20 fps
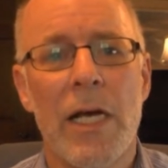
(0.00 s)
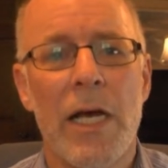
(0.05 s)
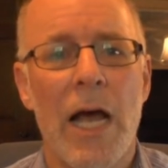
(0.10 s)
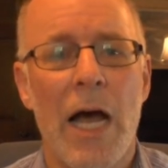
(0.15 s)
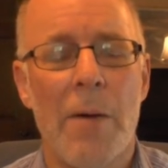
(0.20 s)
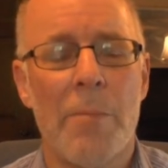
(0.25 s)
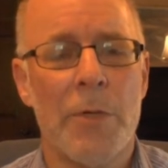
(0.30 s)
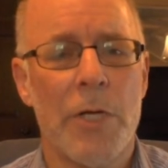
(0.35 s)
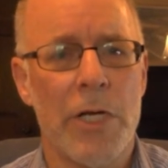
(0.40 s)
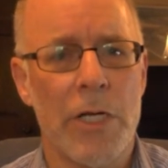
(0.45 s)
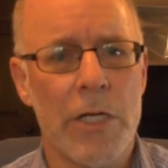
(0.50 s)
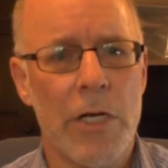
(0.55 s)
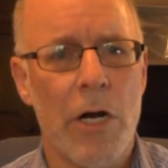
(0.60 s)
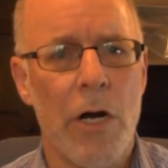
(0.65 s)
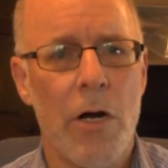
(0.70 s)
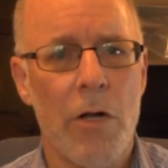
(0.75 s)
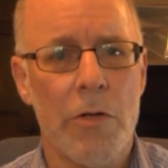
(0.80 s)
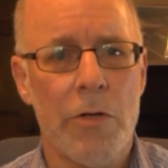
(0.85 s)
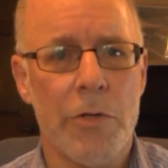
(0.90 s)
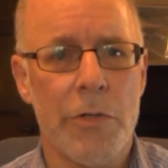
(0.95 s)
I'm going to
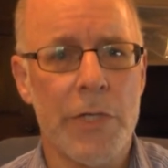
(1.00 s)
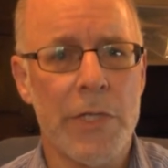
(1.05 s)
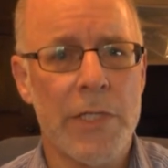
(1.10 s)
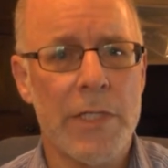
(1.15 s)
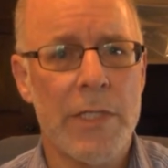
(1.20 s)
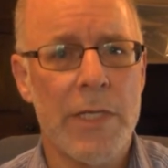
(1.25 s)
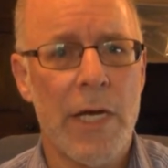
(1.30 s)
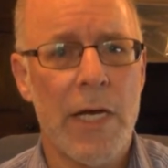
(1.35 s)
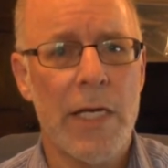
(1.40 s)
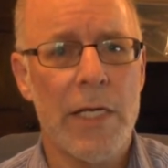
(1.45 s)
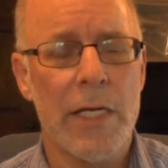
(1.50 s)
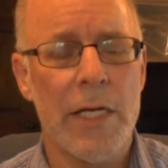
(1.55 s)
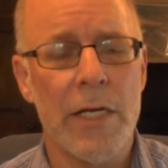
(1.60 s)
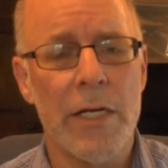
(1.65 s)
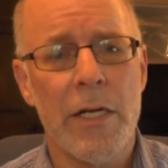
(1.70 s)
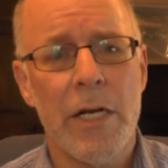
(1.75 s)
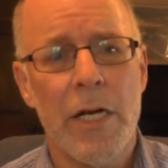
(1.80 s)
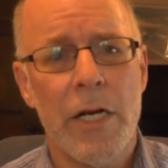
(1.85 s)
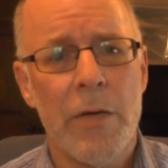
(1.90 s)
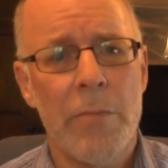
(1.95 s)
call her in a second,
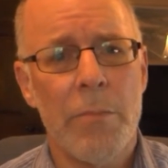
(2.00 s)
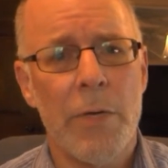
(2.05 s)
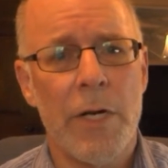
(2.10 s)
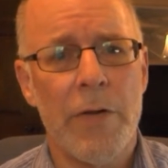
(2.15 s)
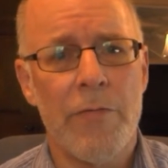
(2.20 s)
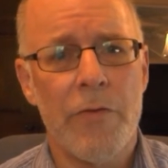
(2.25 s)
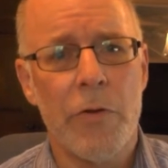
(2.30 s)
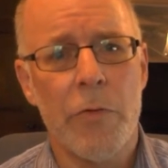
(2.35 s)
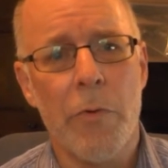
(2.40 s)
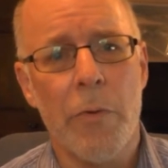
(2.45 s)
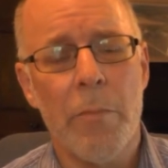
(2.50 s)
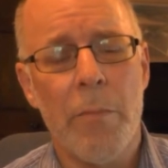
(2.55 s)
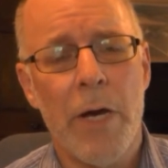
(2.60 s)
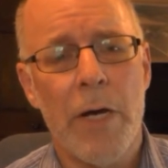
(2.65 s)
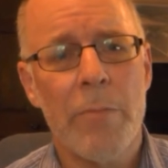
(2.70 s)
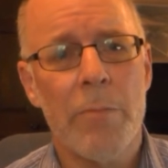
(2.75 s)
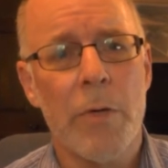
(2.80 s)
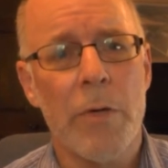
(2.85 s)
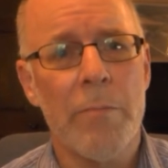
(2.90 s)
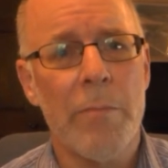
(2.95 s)
but if you
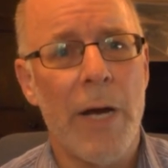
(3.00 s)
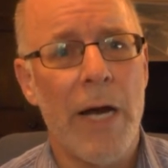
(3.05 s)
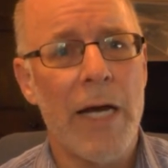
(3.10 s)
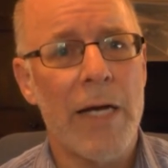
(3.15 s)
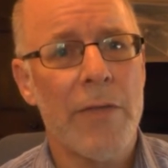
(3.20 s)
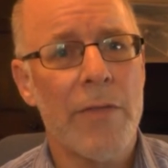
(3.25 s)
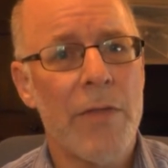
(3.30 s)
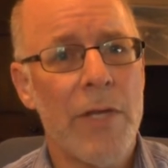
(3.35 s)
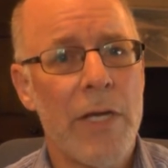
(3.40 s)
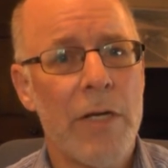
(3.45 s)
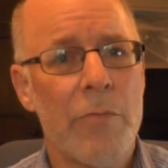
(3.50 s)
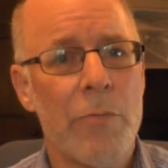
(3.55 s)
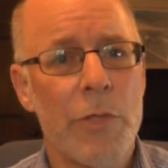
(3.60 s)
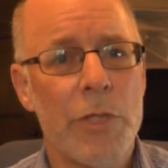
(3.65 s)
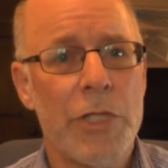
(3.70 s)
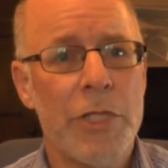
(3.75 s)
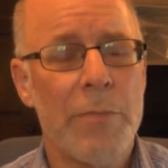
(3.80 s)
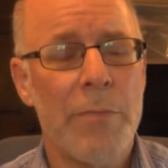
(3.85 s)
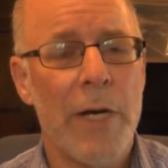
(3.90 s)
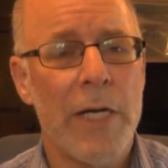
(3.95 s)
remember back then when
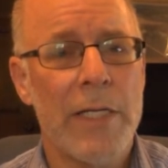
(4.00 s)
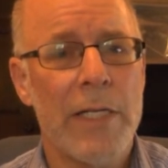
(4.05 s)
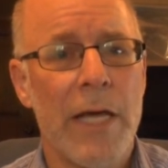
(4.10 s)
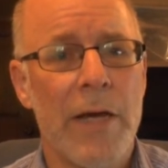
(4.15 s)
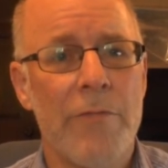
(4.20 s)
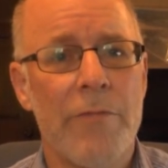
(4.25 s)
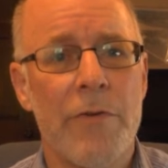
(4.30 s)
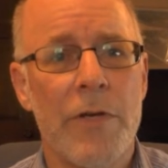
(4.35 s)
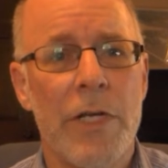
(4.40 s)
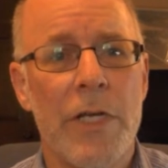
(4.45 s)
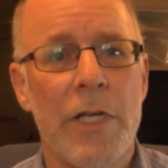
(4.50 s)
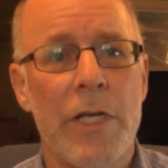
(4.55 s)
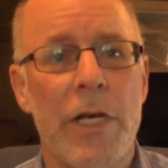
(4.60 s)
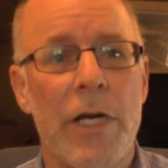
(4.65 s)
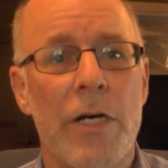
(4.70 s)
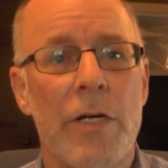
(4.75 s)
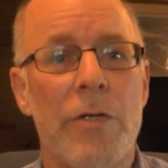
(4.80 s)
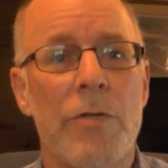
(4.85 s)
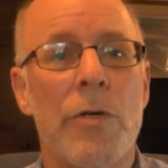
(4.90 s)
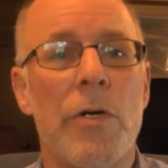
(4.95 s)
she made that
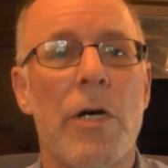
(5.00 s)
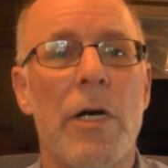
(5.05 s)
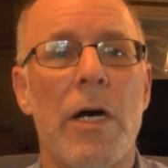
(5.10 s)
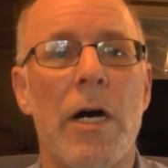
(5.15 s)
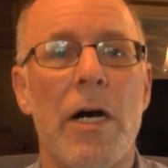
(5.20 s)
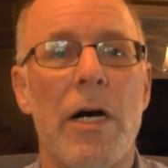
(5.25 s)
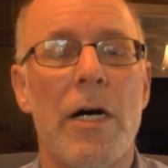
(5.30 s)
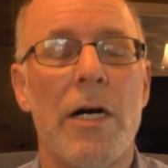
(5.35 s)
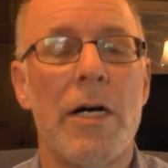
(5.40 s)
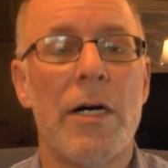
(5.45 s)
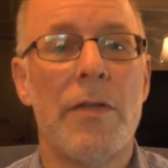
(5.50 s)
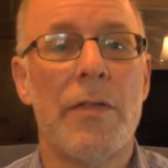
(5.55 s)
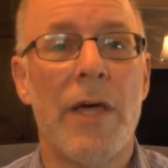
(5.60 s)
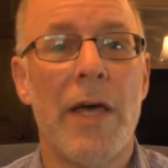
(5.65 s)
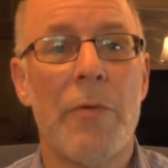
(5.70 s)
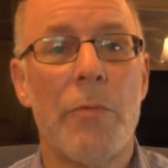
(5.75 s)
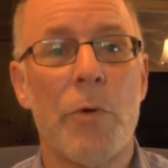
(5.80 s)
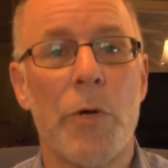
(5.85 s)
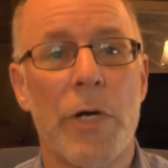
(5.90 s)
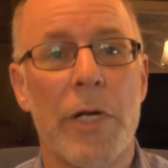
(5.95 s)
video,
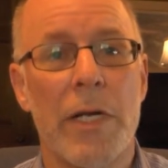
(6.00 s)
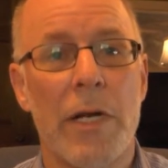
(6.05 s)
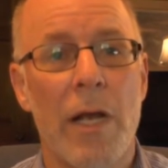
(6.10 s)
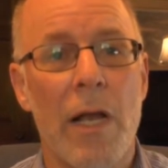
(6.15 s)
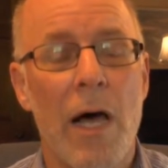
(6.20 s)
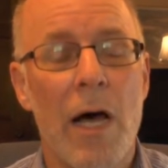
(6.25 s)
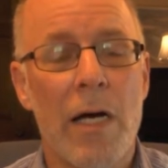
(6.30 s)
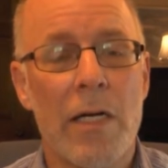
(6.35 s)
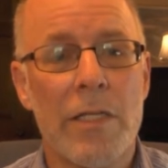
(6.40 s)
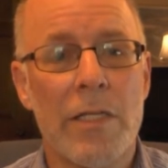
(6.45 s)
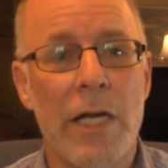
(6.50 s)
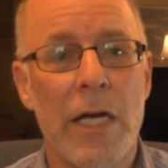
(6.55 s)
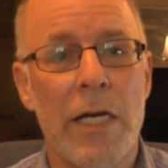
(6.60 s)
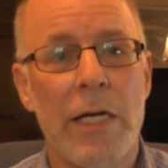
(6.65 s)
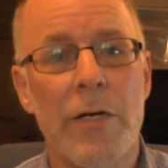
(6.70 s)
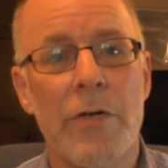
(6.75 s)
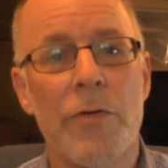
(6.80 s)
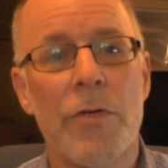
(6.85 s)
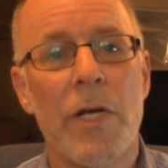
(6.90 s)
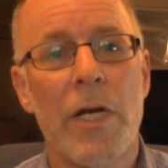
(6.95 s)
they were in
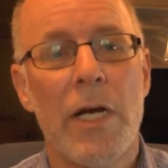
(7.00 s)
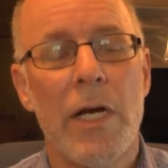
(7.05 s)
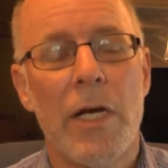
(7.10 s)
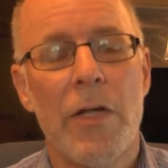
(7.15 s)
lockdown.